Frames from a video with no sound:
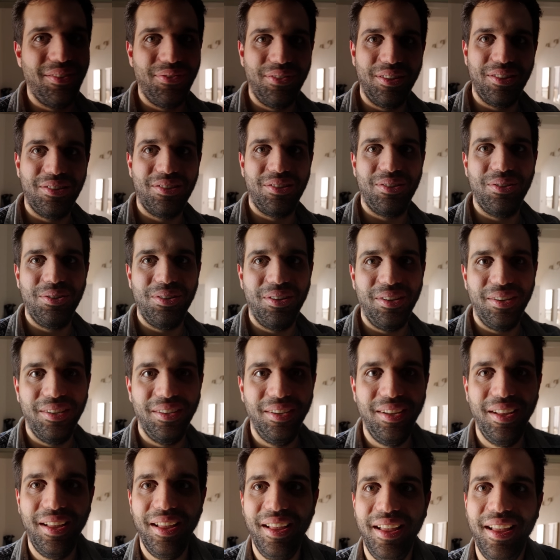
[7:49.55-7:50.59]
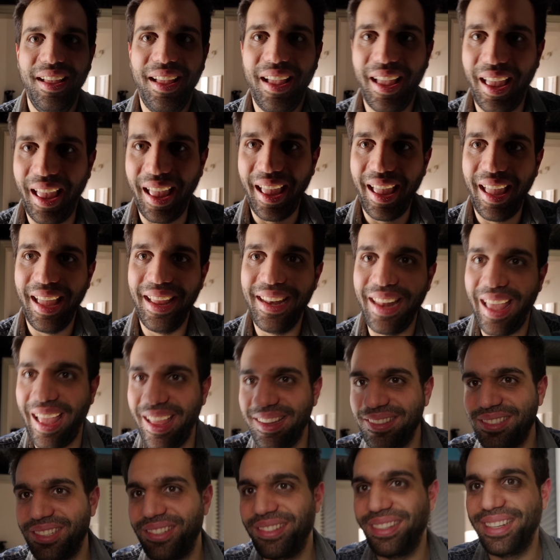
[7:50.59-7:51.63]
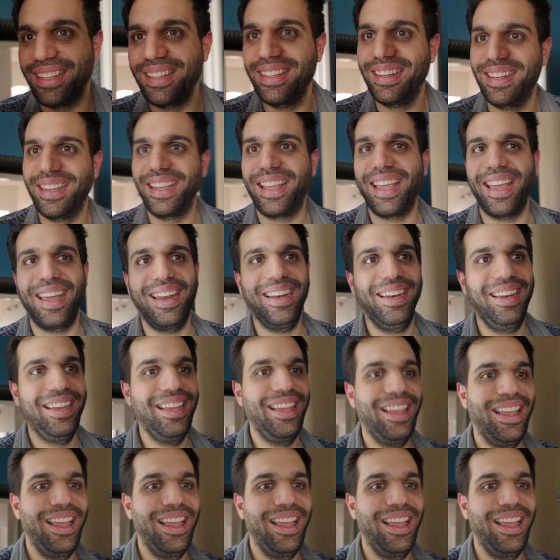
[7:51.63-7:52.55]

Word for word: of the studio and entering it again.